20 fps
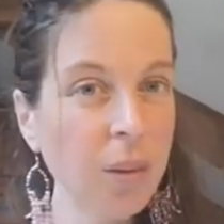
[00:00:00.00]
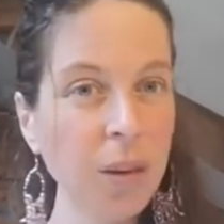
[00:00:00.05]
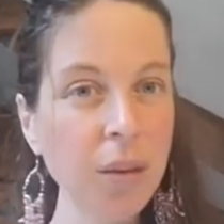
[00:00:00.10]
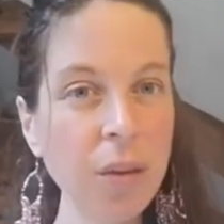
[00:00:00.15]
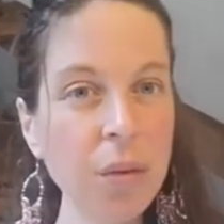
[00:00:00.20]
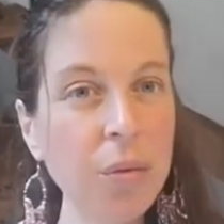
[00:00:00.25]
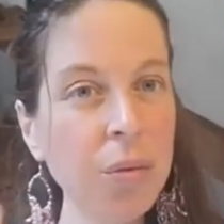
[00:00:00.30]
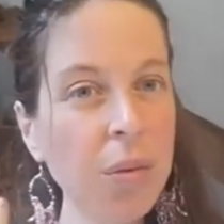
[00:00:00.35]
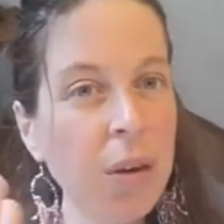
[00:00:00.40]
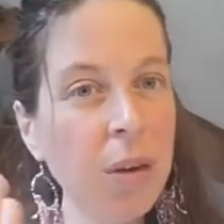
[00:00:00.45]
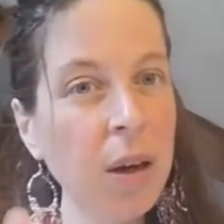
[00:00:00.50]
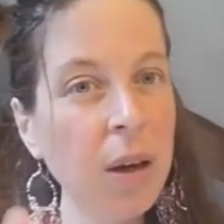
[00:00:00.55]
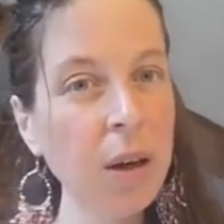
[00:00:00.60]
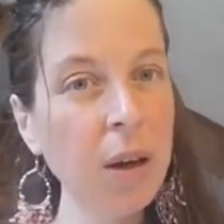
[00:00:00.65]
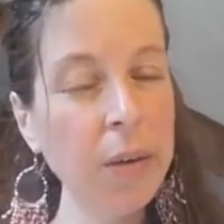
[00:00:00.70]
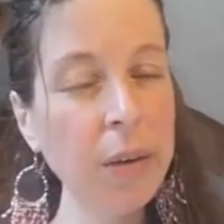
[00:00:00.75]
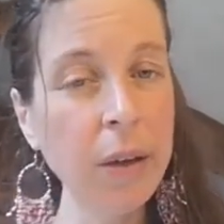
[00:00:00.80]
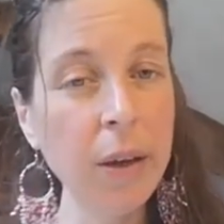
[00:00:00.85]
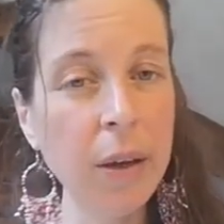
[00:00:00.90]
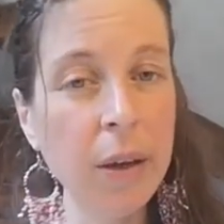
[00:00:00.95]
there is an
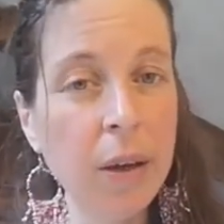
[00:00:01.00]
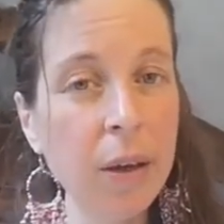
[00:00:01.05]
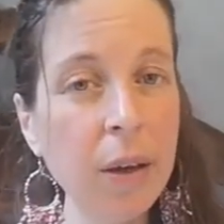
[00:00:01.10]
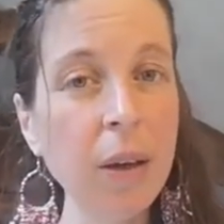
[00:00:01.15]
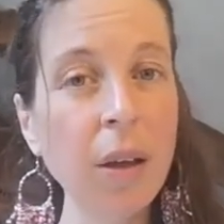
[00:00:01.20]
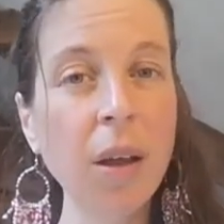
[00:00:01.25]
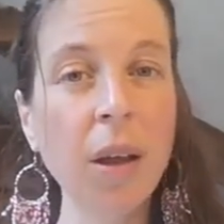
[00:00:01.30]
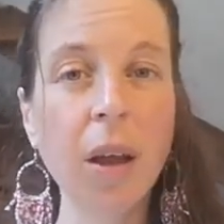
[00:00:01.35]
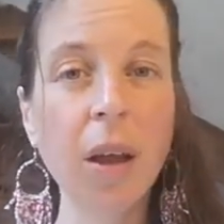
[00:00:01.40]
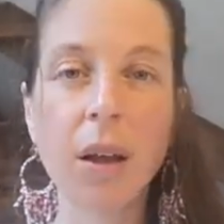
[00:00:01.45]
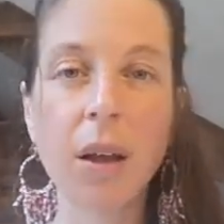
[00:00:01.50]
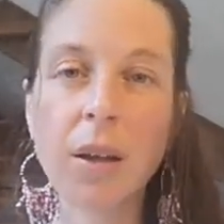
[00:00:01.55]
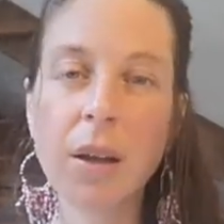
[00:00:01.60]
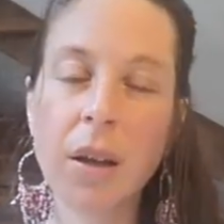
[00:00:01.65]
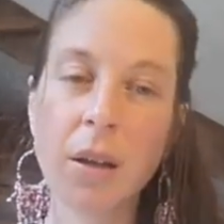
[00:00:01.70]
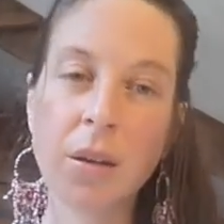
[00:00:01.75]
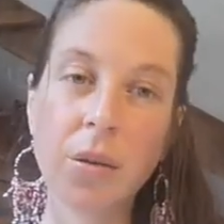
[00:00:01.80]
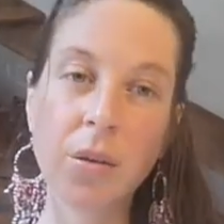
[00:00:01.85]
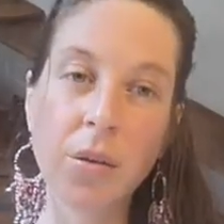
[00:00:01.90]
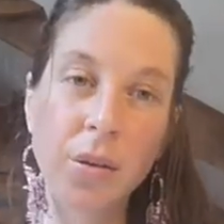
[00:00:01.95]
idea and
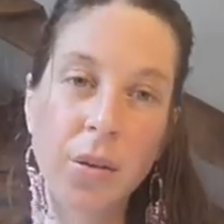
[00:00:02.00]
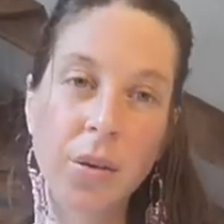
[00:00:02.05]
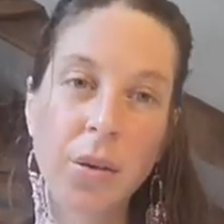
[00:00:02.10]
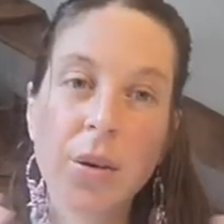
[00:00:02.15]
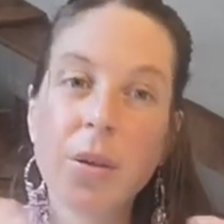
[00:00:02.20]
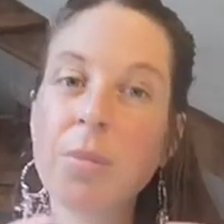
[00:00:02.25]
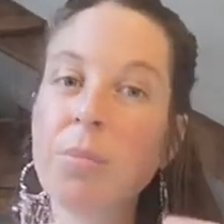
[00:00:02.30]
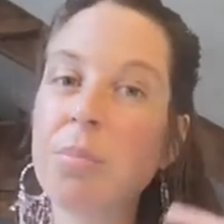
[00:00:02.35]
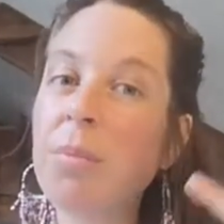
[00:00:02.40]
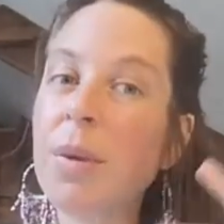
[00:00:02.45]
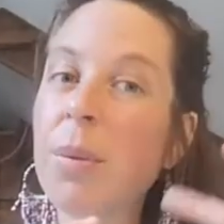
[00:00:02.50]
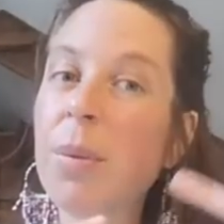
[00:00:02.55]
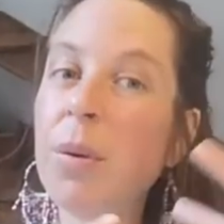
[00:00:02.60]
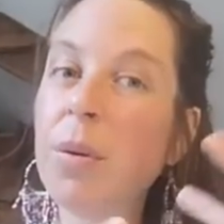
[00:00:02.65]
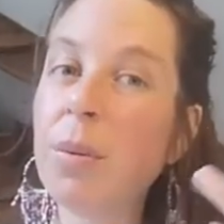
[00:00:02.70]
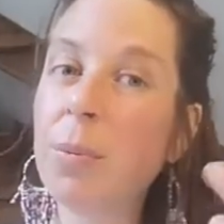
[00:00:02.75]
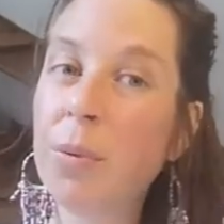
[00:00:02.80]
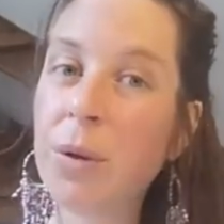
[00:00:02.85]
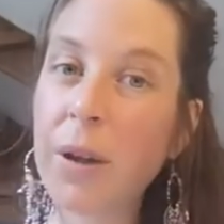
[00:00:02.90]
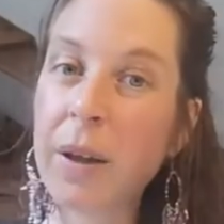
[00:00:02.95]
then maybe we
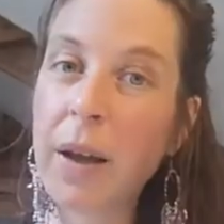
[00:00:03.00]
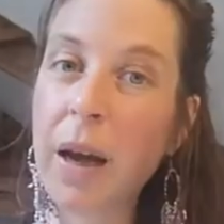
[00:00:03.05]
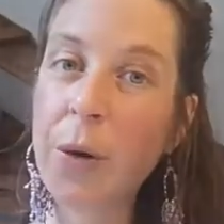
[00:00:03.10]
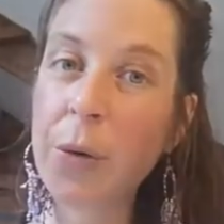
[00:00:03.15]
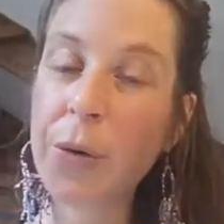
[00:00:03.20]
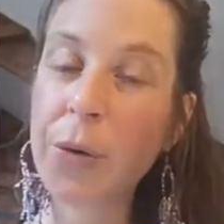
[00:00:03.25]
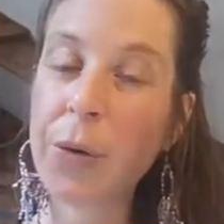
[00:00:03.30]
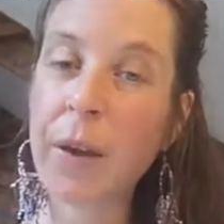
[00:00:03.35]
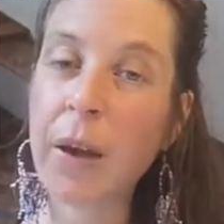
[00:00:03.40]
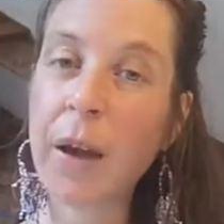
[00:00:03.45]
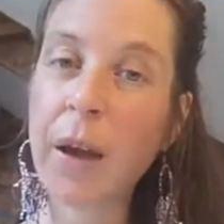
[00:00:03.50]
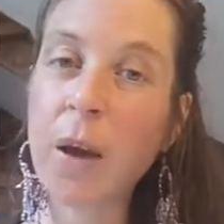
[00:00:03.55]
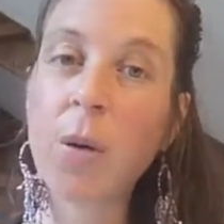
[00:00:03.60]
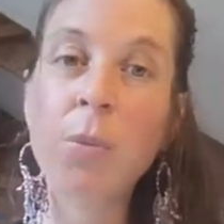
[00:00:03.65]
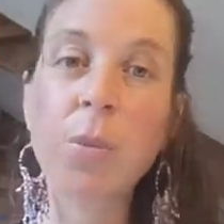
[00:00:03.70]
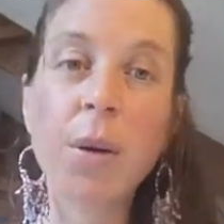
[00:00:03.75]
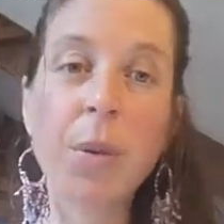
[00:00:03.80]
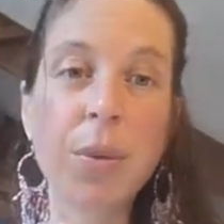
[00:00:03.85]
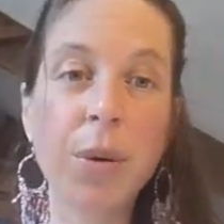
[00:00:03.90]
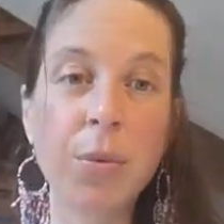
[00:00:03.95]
put it out there or
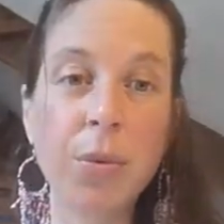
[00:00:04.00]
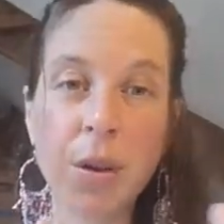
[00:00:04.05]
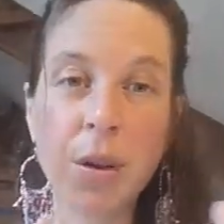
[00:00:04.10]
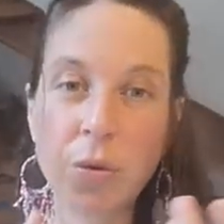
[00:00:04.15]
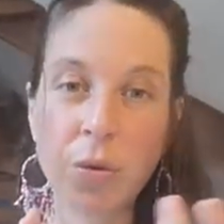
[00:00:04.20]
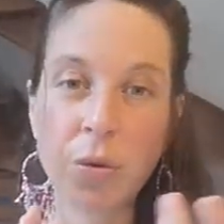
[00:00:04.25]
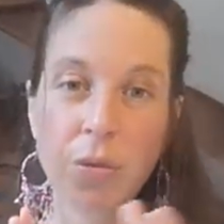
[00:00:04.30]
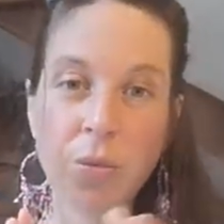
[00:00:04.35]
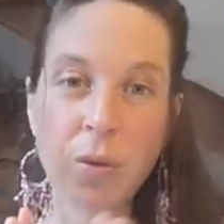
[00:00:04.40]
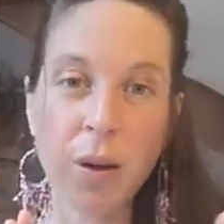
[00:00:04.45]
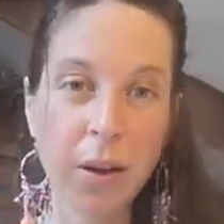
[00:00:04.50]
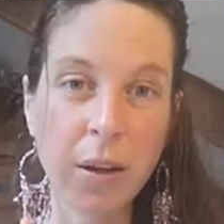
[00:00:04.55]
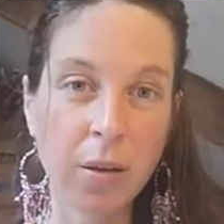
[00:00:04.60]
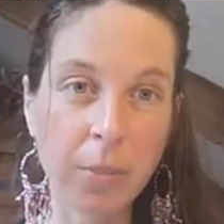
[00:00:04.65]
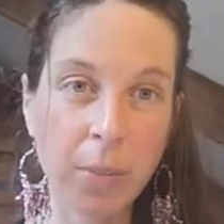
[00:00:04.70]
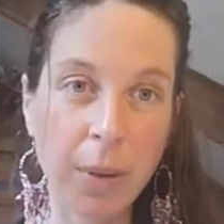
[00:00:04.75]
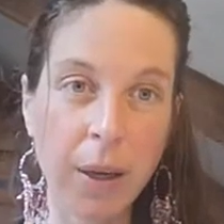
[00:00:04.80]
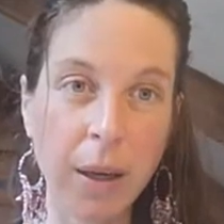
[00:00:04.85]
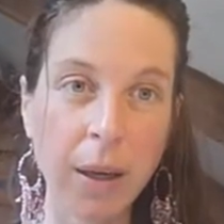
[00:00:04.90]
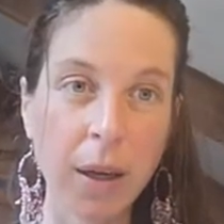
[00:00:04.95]
maybe we need to rest
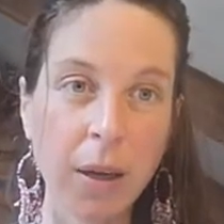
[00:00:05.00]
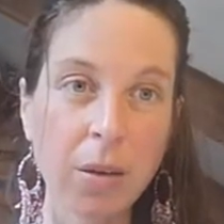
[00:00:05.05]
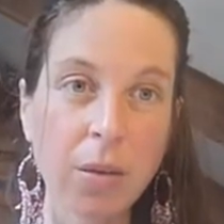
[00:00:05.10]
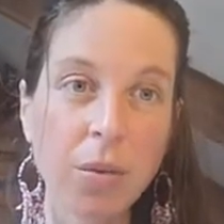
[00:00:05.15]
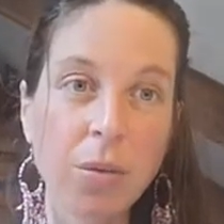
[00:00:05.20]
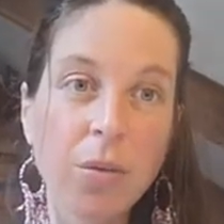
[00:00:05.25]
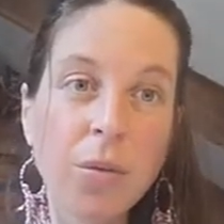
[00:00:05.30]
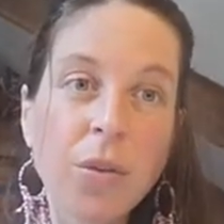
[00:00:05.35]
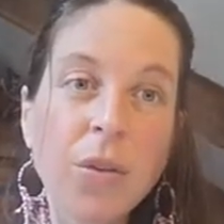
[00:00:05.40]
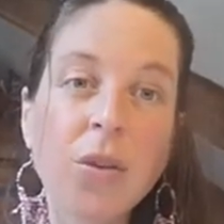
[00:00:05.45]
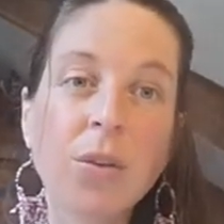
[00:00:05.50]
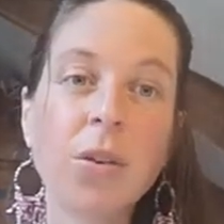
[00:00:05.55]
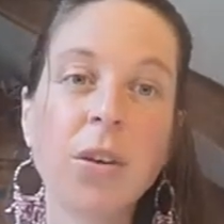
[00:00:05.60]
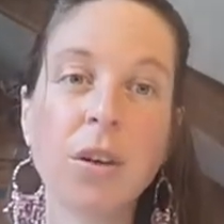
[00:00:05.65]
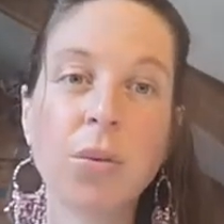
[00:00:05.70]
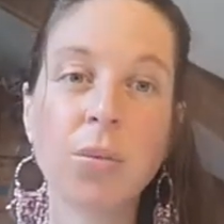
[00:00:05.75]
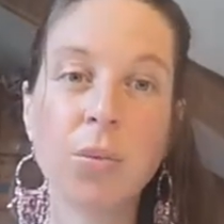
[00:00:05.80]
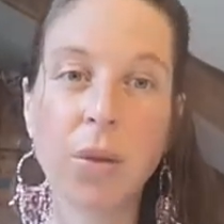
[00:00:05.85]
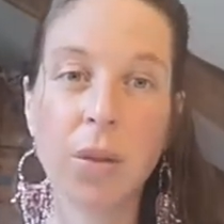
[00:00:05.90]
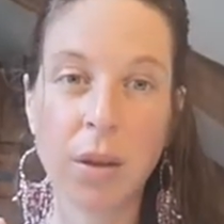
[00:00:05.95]
back and
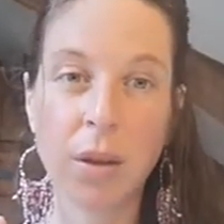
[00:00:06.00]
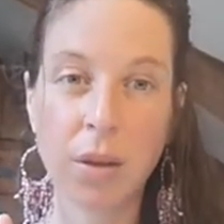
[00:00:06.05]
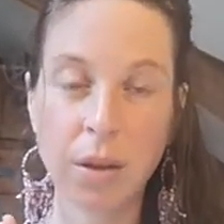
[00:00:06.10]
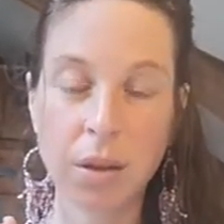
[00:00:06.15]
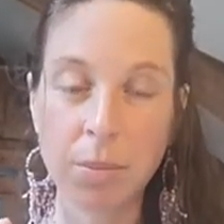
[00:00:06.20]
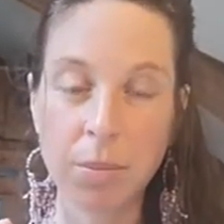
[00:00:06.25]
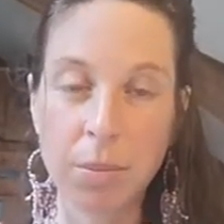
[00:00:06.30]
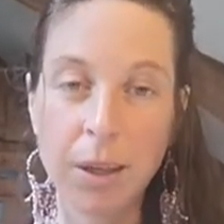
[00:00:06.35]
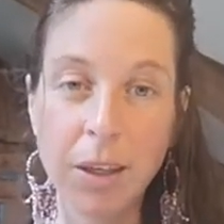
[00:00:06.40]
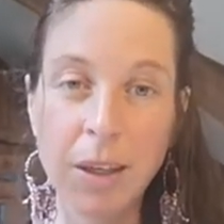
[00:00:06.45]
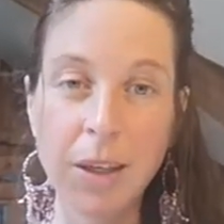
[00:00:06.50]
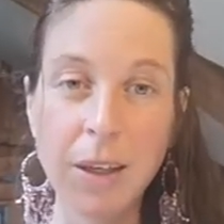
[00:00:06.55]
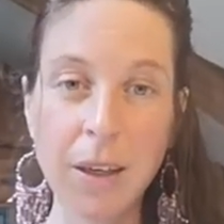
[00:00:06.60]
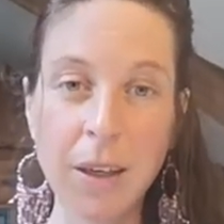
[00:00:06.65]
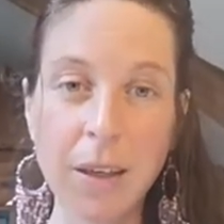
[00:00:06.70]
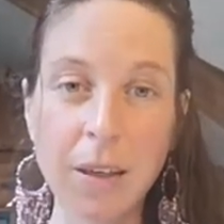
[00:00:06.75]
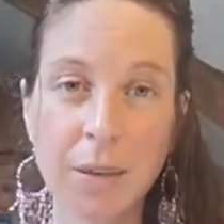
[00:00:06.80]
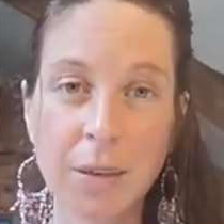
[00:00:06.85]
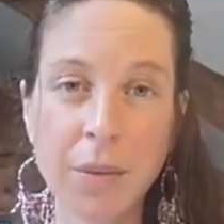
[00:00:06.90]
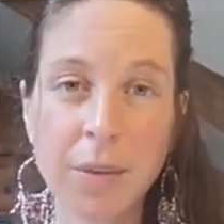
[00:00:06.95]
sit with it and be in